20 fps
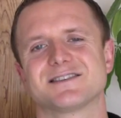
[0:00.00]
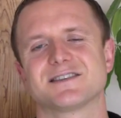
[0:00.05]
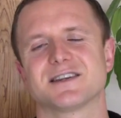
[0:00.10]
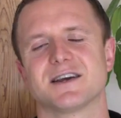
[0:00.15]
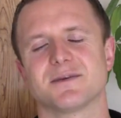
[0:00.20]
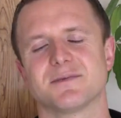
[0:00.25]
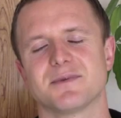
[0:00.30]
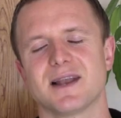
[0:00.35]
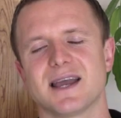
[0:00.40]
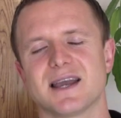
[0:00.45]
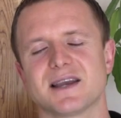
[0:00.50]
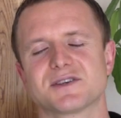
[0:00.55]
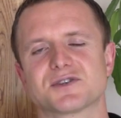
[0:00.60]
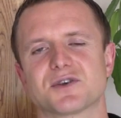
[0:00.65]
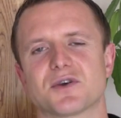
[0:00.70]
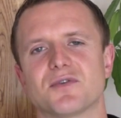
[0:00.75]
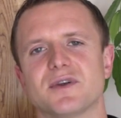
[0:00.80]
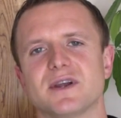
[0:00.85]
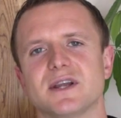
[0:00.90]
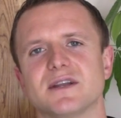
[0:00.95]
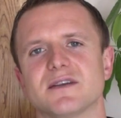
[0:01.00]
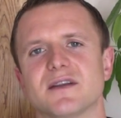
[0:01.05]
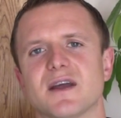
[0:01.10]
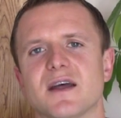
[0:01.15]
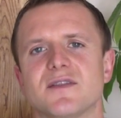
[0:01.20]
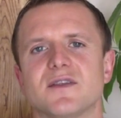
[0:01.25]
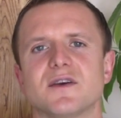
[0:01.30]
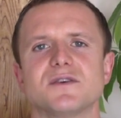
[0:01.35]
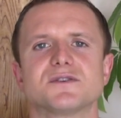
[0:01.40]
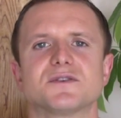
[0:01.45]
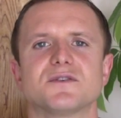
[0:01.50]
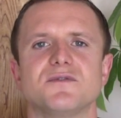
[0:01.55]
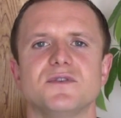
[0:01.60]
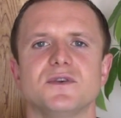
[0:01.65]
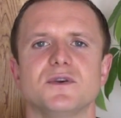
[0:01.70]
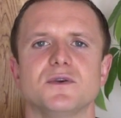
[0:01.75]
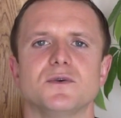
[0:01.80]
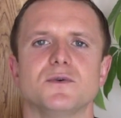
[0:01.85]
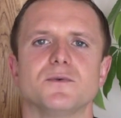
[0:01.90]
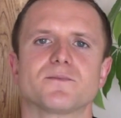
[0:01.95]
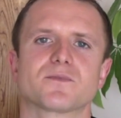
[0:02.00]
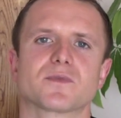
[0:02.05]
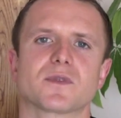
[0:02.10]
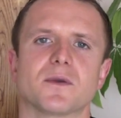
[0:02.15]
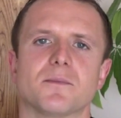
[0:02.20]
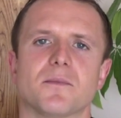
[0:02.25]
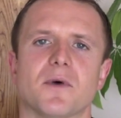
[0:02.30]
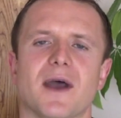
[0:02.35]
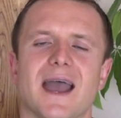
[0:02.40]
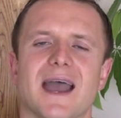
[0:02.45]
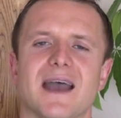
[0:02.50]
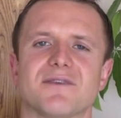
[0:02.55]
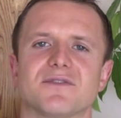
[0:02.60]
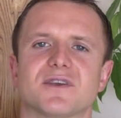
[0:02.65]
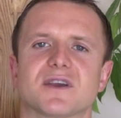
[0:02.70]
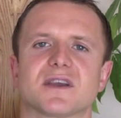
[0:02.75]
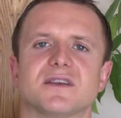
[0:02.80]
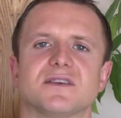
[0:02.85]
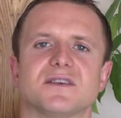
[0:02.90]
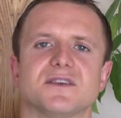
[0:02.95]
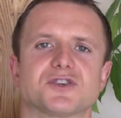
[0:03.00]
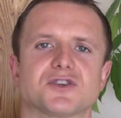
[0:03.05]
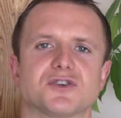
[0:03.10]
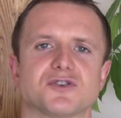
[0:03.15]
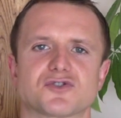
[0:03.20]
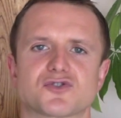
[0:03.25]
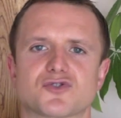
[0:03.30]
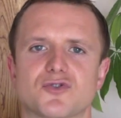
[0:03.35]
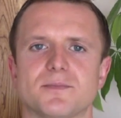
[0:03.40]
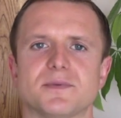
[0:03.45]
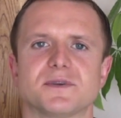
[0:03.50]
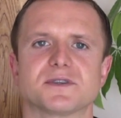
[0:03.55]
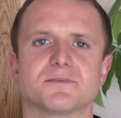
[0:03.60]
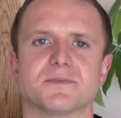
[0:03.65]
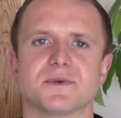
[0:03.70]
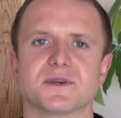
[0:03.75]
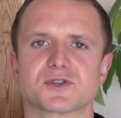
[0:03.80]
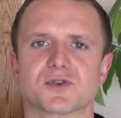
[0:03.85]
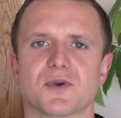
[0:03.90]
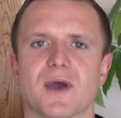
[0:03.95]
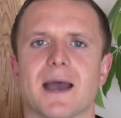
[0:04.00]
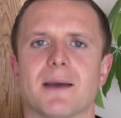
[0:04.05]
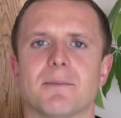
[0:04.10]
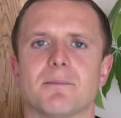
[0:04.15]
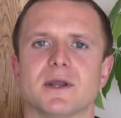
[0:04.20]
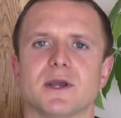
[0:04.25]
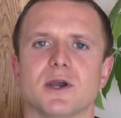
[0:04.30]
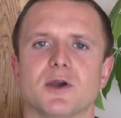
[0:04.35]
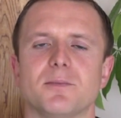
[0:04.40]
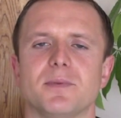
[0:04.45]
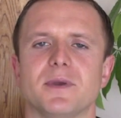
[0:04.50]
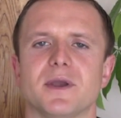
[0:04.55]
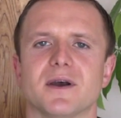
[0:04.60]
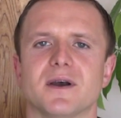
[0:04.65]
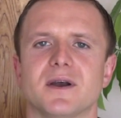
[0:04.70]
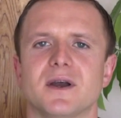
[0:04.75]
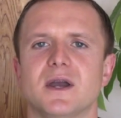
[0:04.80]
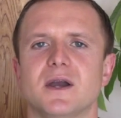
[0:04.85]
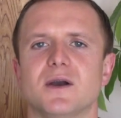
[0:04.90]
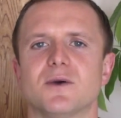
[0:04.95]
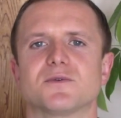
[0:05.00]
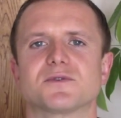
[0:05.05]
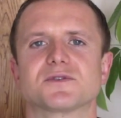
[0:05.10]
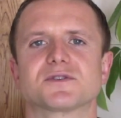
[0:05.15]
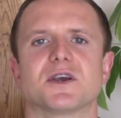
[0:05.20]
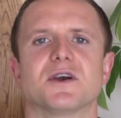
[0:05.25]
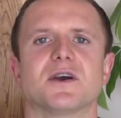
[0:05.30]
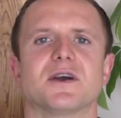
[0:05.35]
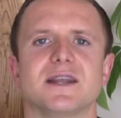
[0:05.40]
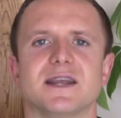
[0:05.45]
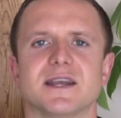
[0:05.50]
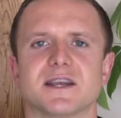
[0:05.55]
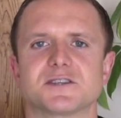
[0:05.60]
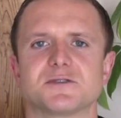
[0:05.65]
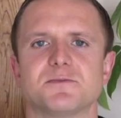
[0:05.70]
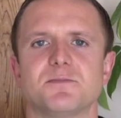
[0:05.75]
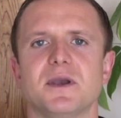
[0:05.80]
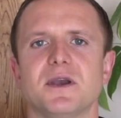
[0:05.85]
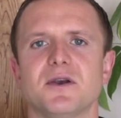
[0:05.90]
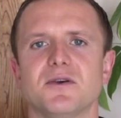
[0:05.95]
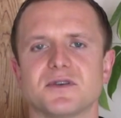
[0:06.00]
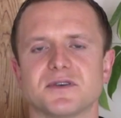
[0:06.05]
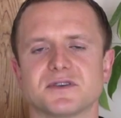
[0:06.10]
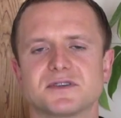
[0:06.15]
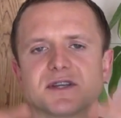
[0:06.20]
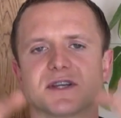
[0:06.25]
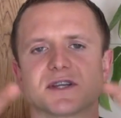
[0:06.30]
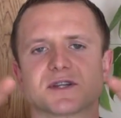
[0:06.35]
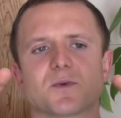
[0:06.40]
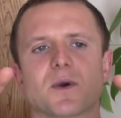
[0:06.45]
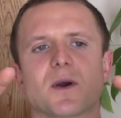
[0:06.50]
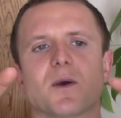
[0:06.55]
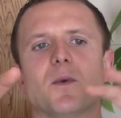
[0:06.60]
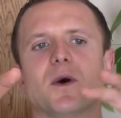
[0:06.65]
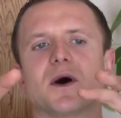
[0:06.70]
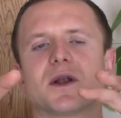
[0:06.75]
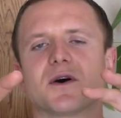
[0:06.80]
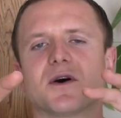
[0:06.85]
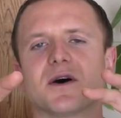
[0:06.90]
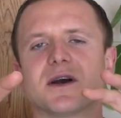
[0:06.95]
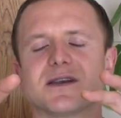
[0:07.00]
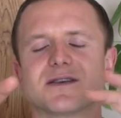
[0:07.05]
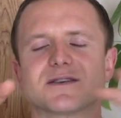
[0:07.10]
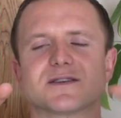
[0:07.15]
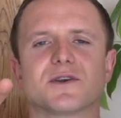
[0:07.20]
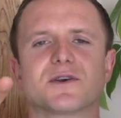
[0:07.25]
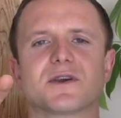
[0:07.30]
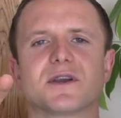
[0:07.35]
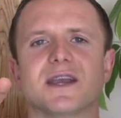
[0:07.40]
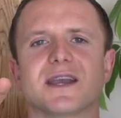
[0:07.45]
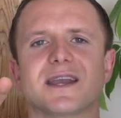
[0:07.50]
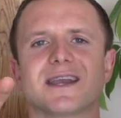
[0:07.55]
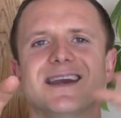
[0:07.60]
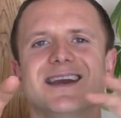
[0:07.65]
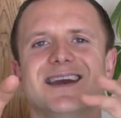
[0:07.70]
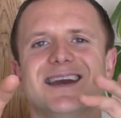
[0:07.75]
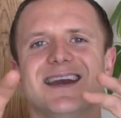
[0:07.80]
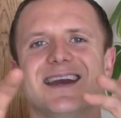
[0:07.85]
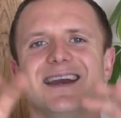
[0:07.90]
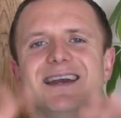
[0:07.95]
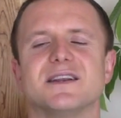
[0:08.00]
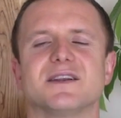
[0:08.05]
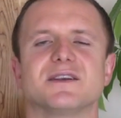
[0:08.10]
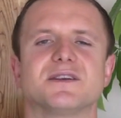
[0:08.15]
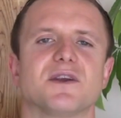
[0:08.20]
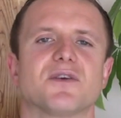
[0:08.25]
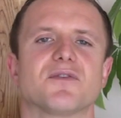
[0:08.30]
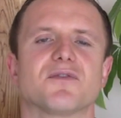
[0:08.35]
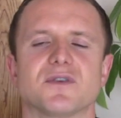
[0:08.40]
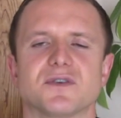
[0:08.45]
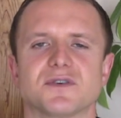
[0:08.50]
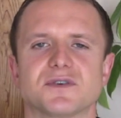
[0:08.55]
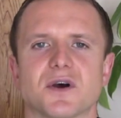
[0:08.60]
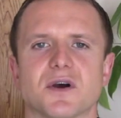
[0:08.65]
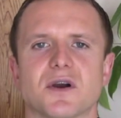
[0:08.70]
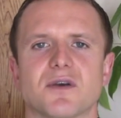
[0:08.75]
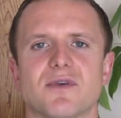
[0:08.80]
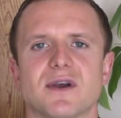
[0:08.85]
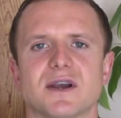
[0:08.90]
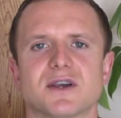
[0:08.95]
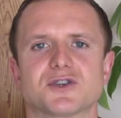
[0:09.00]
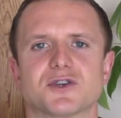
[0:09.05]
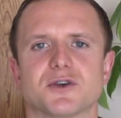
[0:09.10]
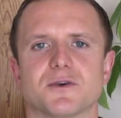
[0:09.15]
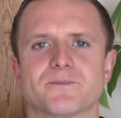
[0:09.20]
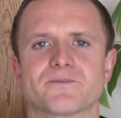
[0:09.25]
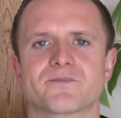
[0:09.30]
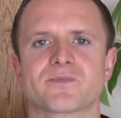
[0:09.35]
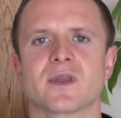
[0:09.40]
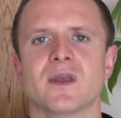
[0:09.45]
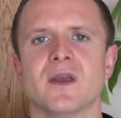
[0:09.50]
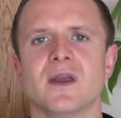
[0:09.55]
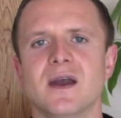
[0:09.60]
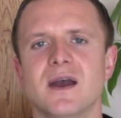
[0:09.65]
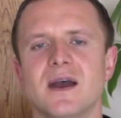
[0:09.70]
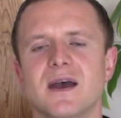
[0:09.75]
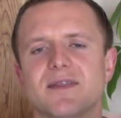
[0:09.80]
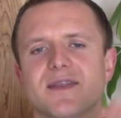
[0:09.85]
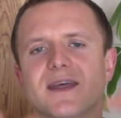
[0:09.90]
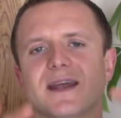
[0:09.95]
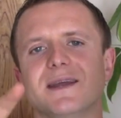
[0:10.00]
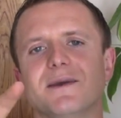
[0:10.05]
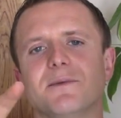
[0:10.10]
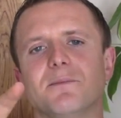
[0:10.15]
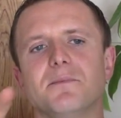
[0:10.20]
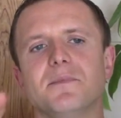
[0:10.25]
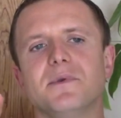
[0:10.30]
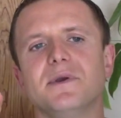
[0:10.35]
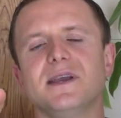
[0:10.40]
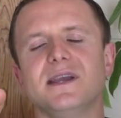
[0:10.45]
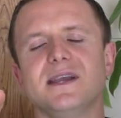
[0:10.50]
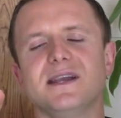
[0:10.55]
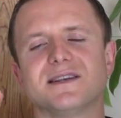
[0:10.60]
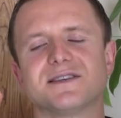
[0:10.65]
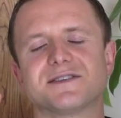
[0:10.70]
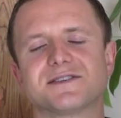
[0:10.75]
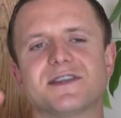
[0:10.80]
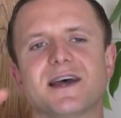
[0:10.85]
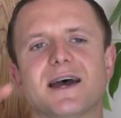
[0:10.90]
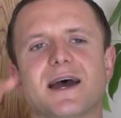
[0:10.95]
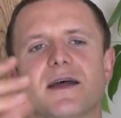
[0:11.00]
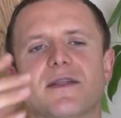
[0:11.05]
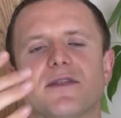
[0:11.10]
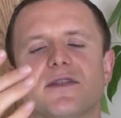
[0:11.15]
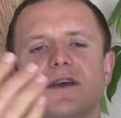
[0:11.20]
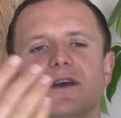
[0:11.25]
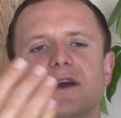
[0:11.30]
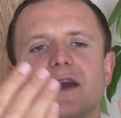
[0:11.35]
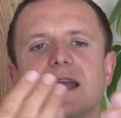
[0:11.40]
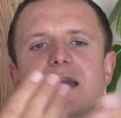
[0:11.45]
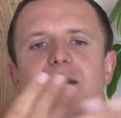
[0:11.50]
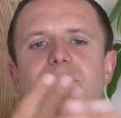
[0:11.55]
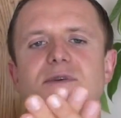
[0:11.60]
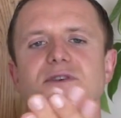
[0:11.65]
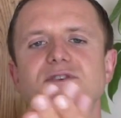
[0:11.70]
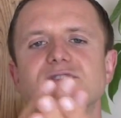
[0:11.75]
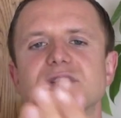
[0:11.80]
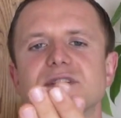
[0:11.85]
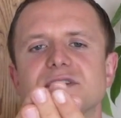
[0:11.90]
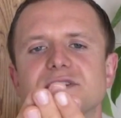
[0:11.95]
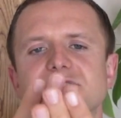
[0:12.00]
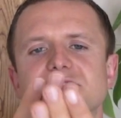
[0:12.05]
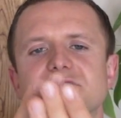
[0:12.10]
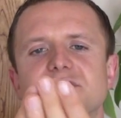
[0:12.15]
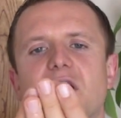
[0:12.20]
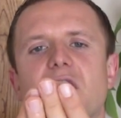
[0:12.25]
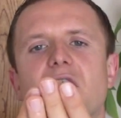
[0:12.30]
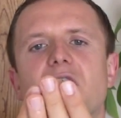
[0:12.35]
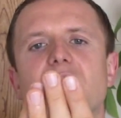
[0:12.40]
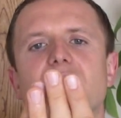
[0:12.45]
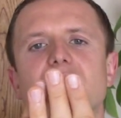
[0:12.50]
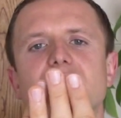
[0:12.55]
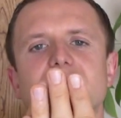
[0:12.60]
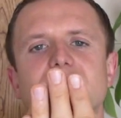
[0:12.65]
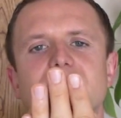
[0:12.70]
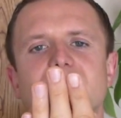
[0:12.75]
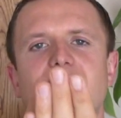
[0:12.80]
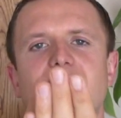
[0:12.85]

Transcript: those of you that might have the condition strabismus or amblyopia will certainly experience this, where one eye is looking in a different direction, then it means that the images aren't